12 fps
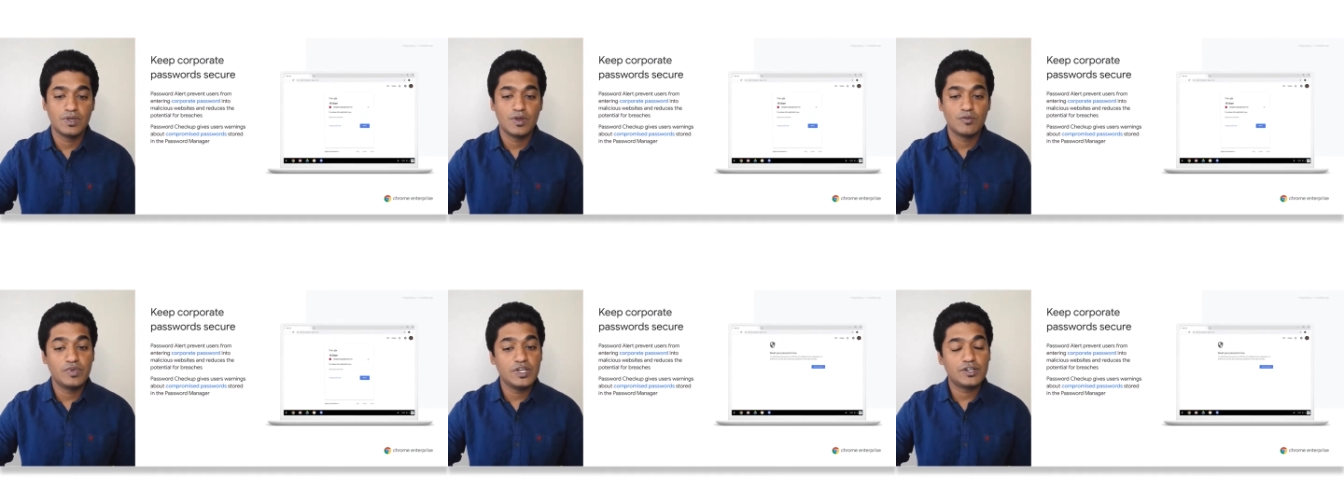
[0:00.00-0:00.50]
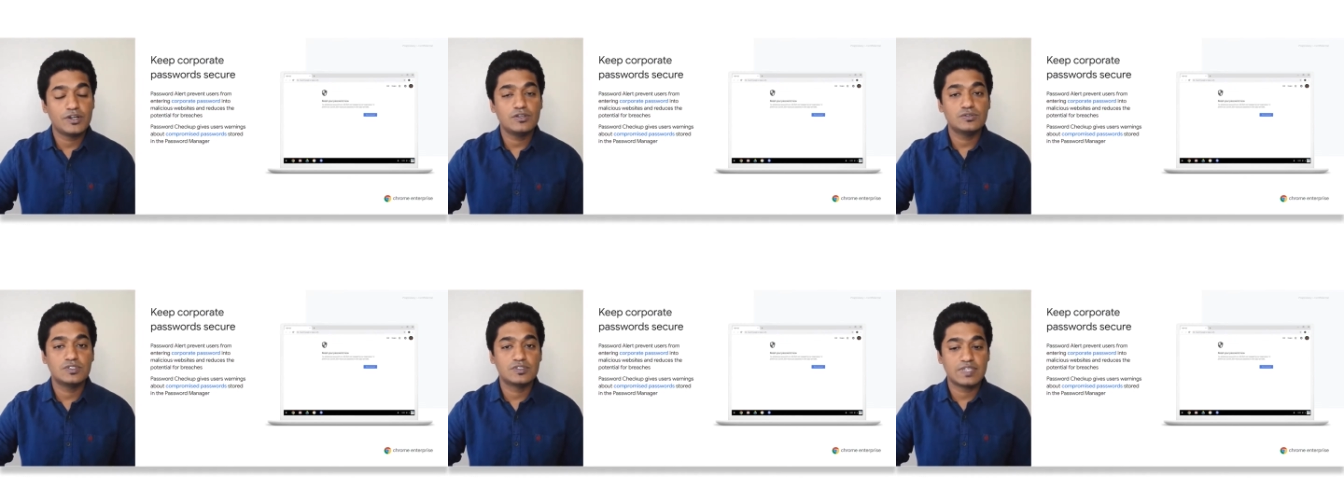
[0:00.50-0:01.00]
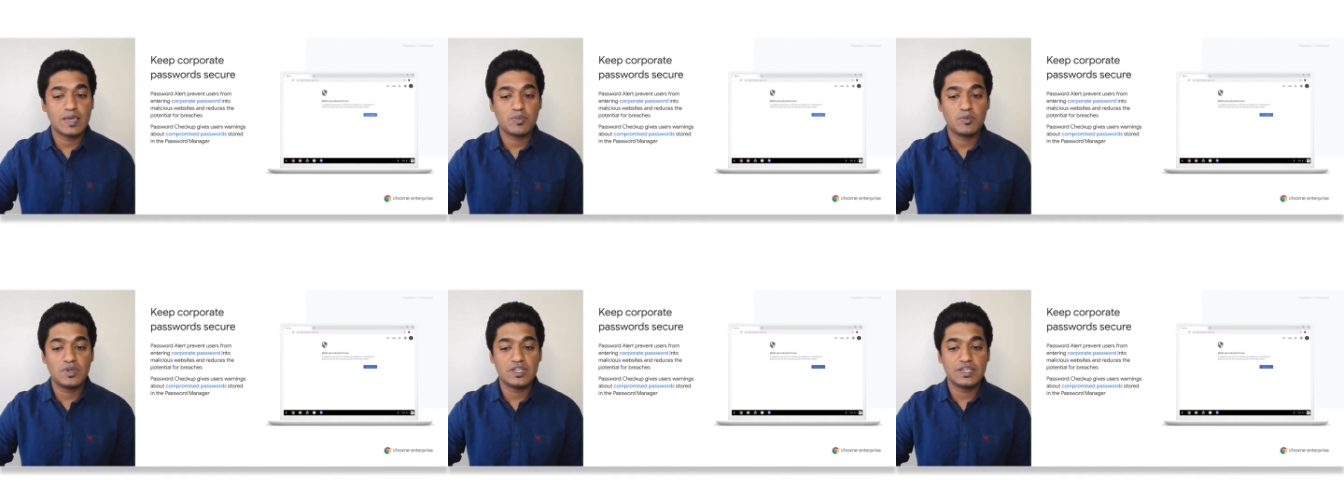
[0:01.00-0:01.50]
We introduced this
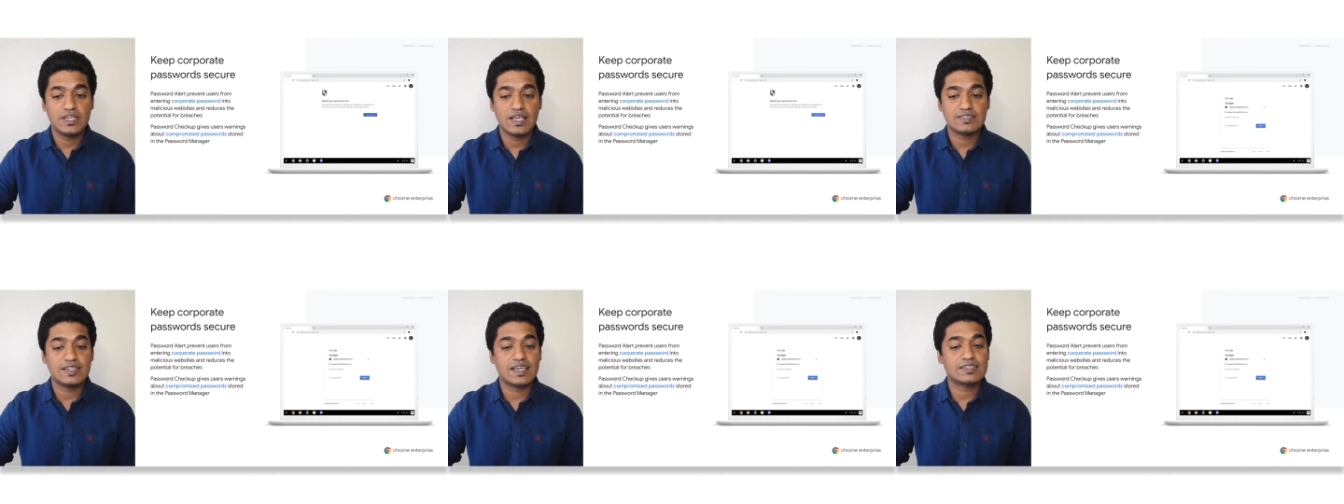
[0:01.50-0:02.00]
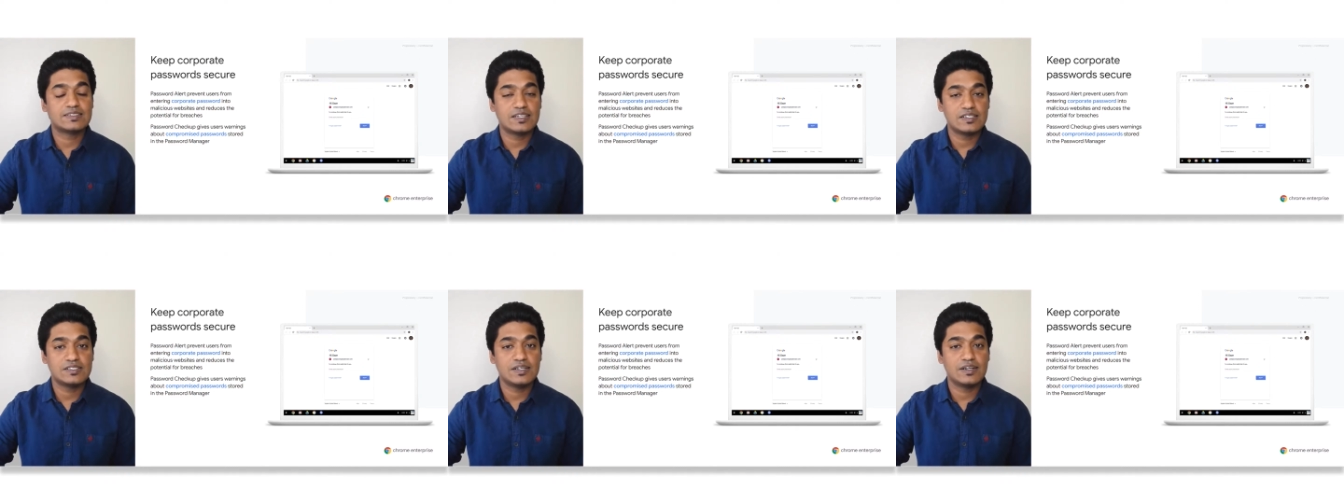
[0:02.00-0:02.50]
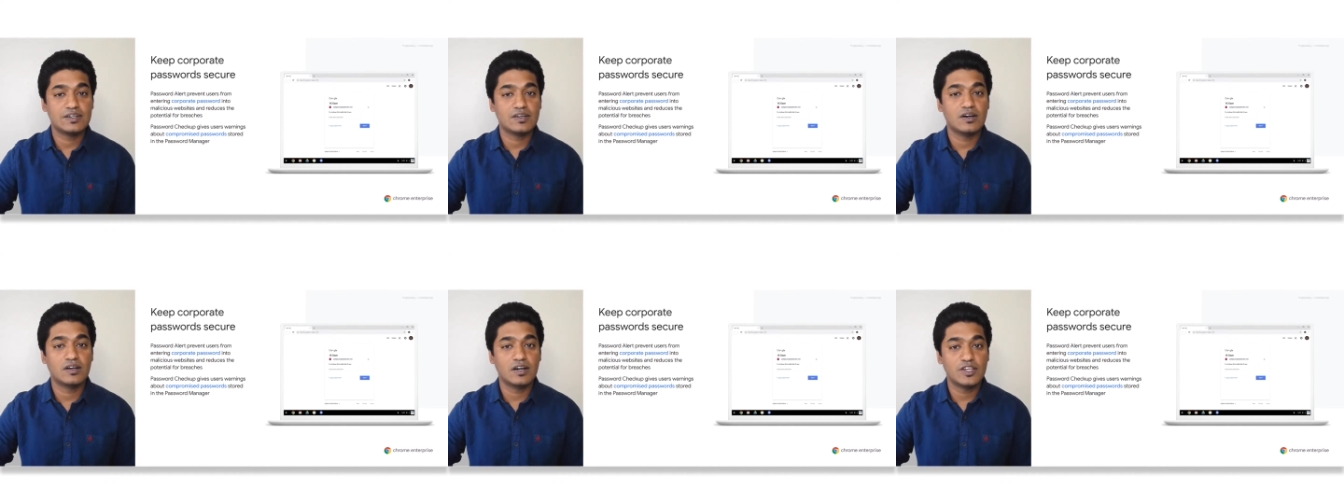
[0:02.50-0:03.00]
capability as an extension in
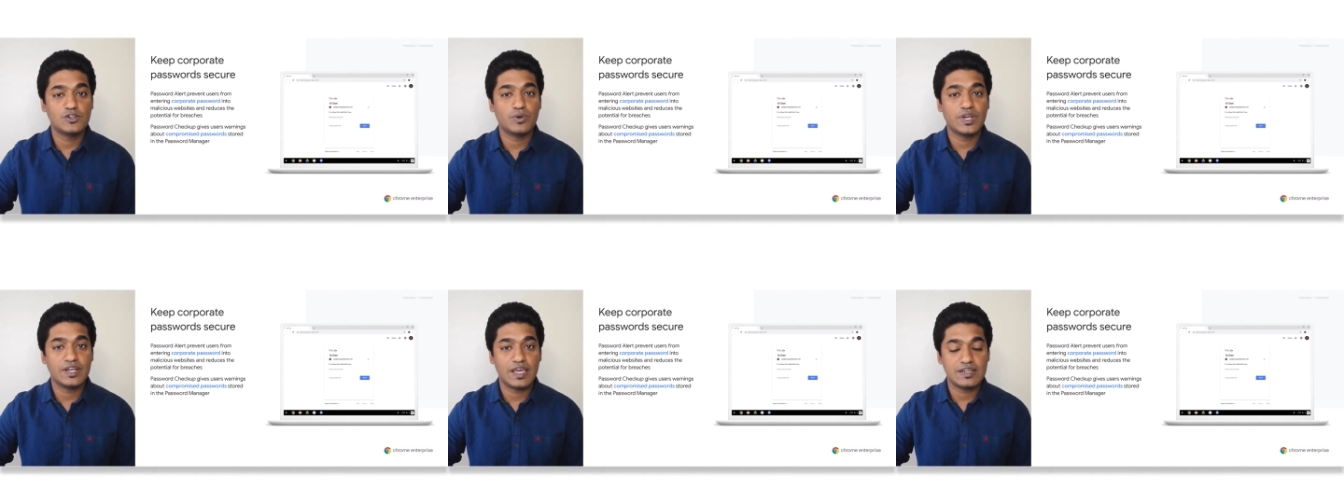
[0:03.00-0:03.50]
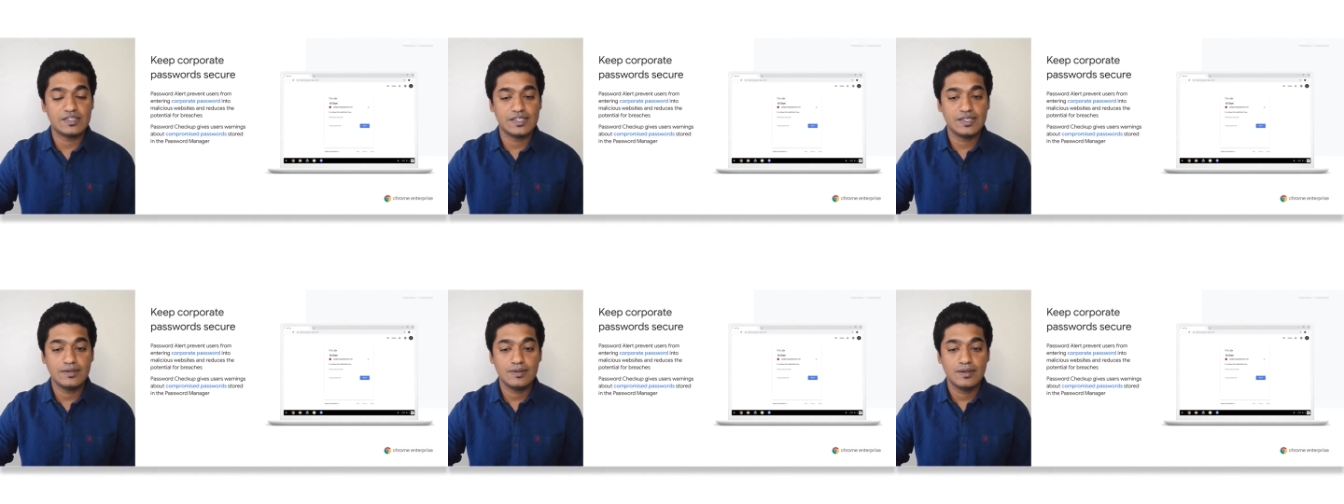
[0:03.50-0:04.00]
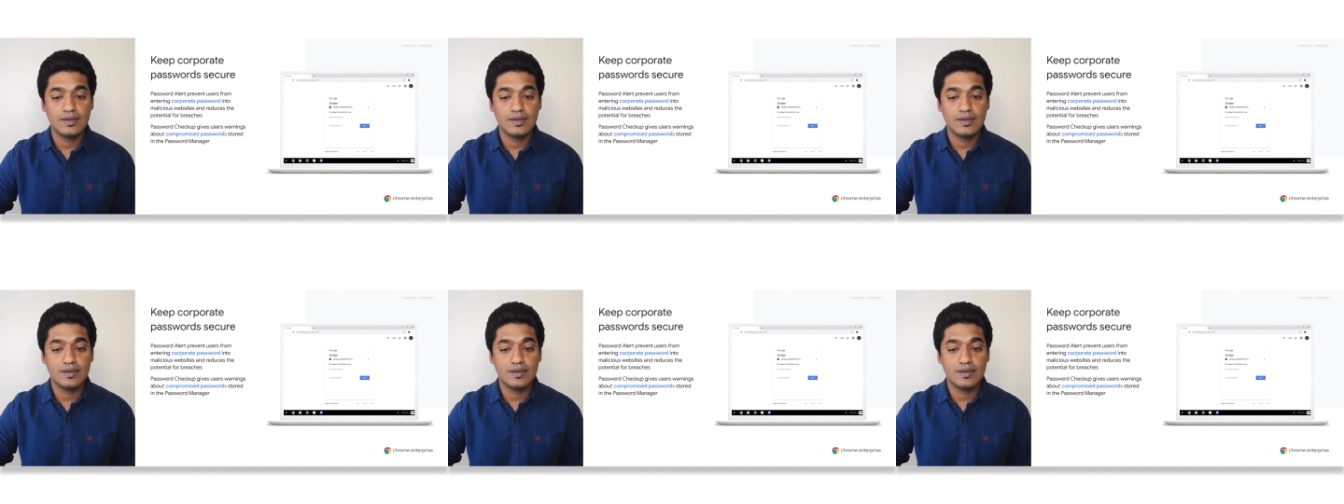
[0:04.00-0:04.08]
early 2019